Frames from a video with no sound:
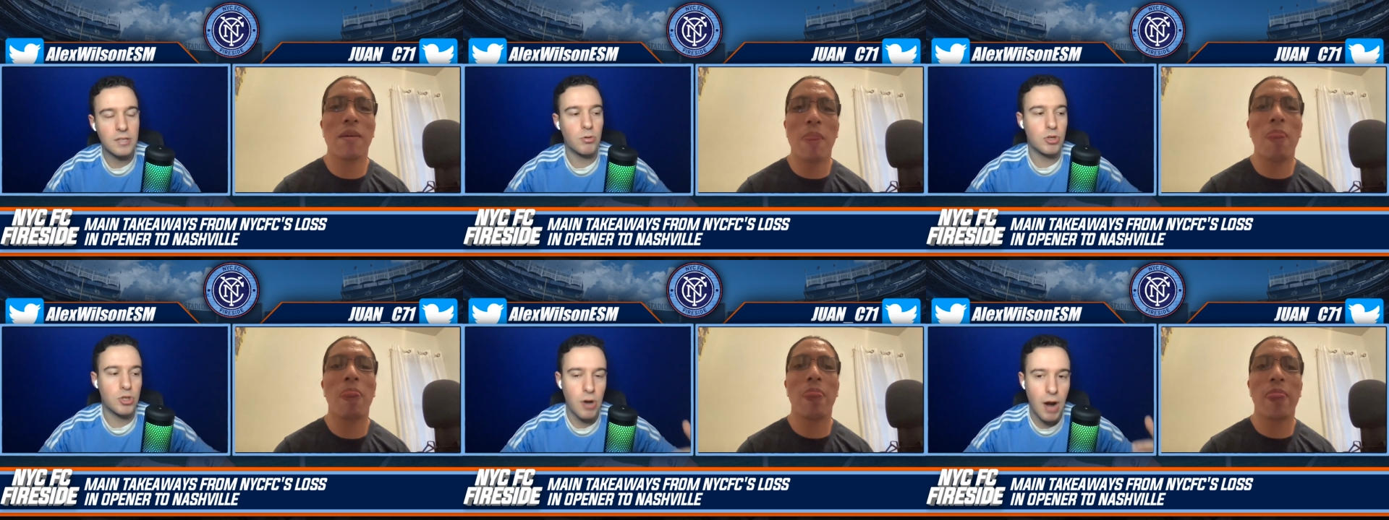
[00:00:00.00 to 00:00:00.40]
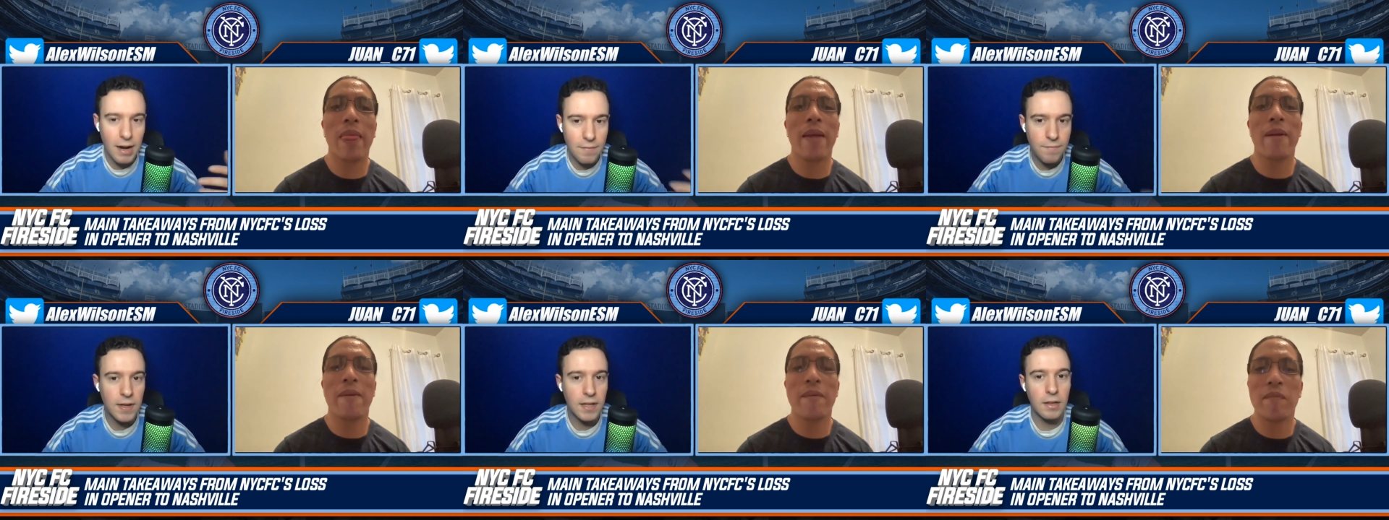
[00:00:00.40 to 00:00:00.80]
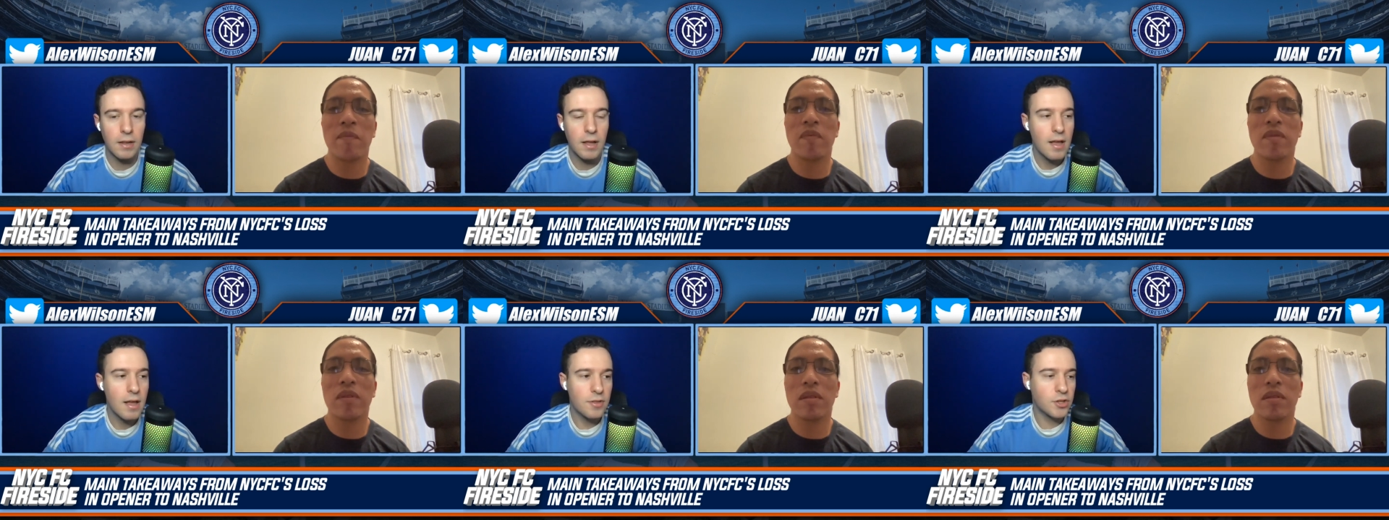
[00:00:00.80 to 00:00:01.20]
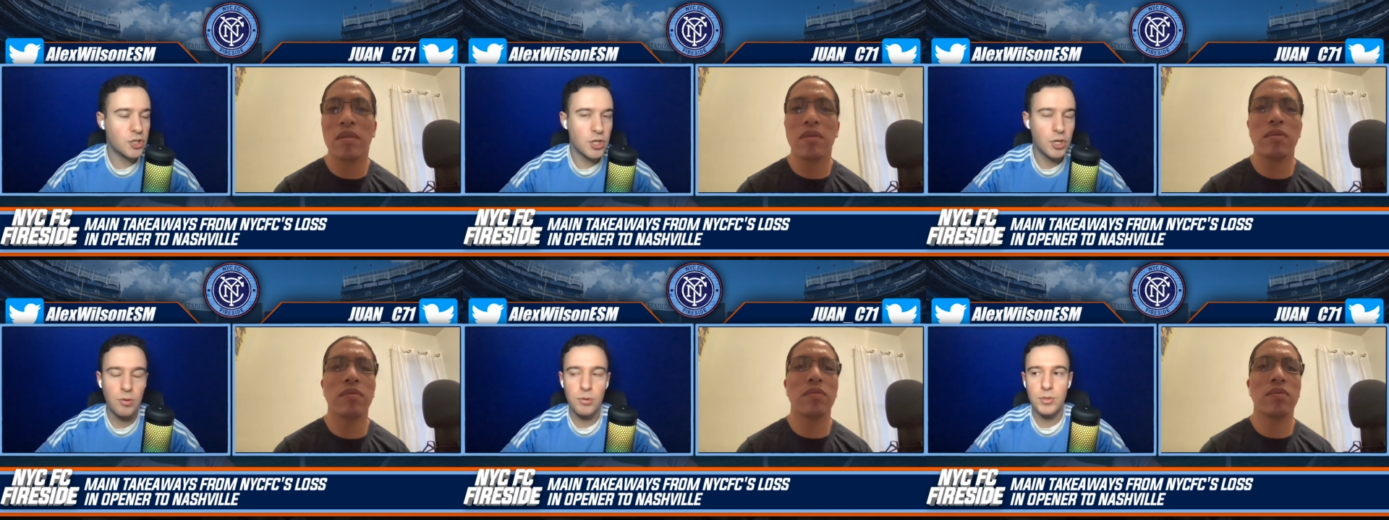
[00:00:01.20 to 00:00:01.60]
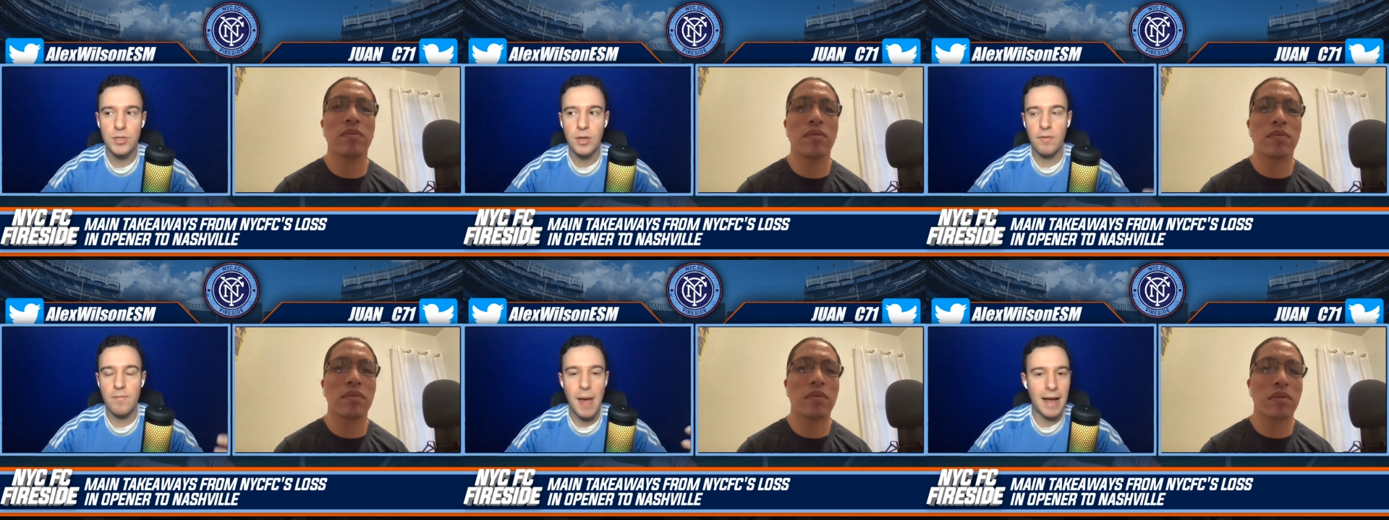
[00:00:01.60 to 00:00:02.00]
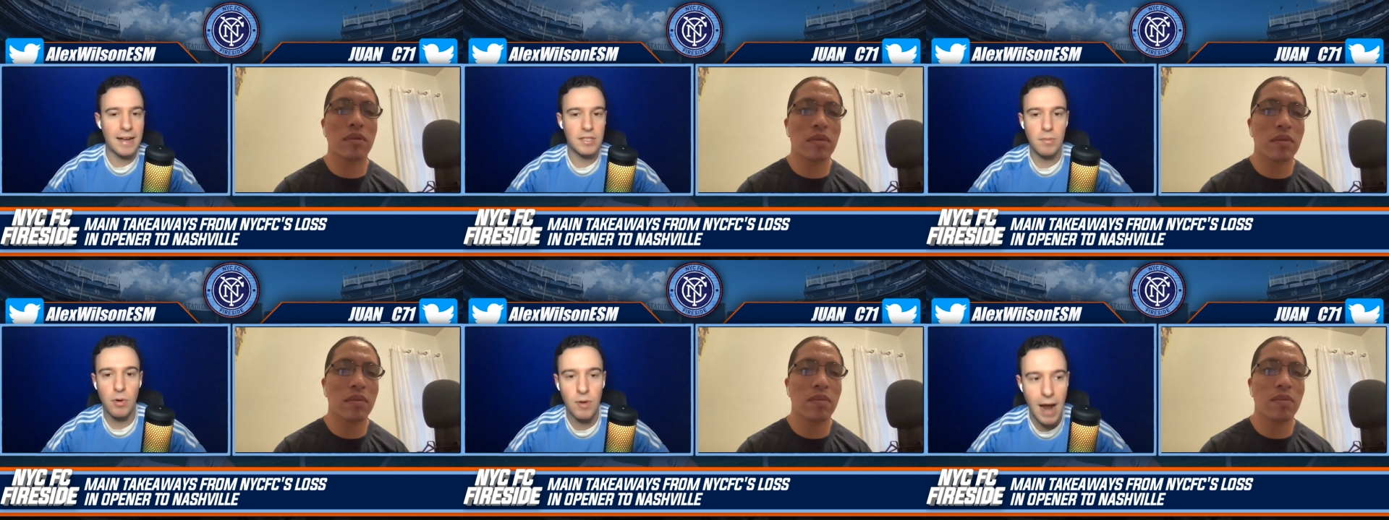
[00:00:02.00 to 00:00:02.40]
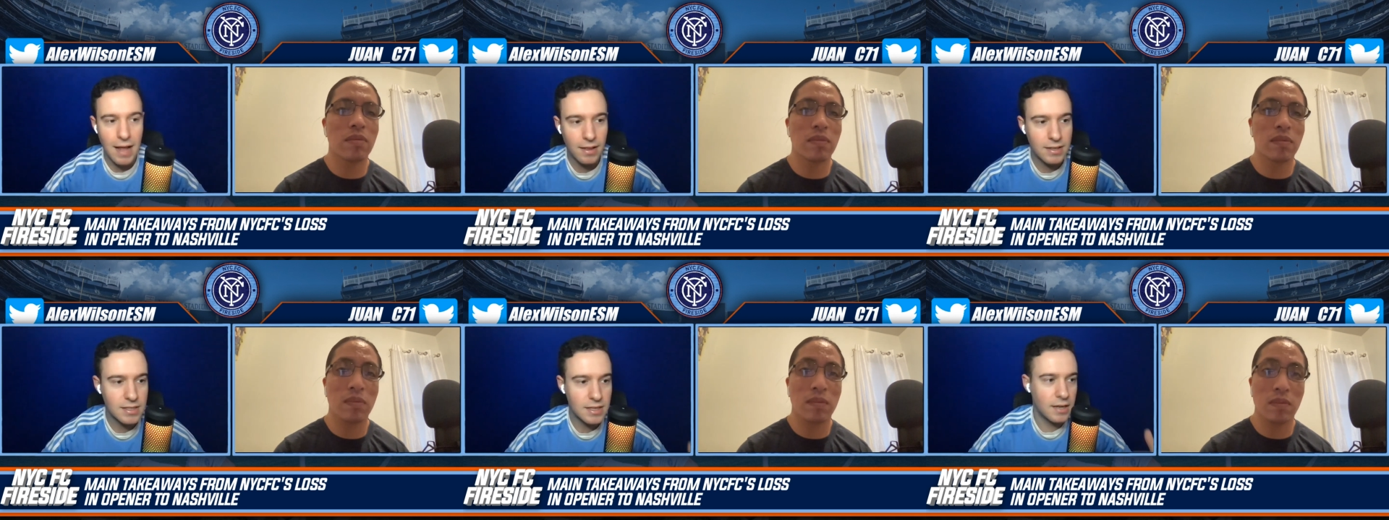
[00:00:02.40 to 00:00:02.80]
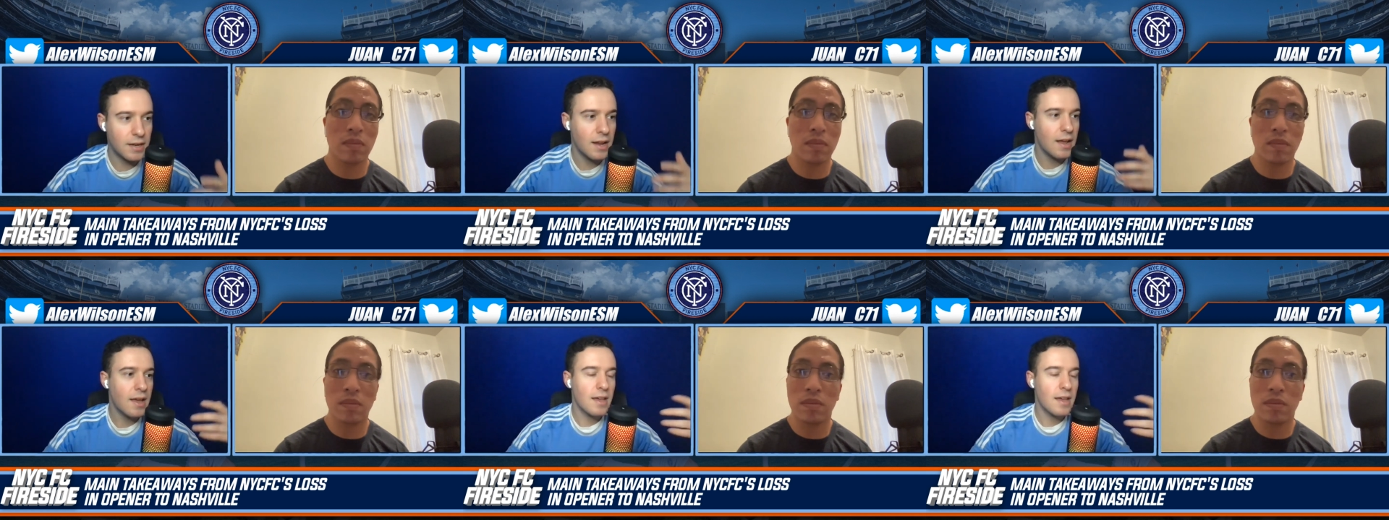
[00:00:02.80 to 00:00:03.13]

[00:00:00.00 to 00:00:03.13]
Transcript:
Speaker 1: We're trying to fill the shoes of Maxi Moralez and,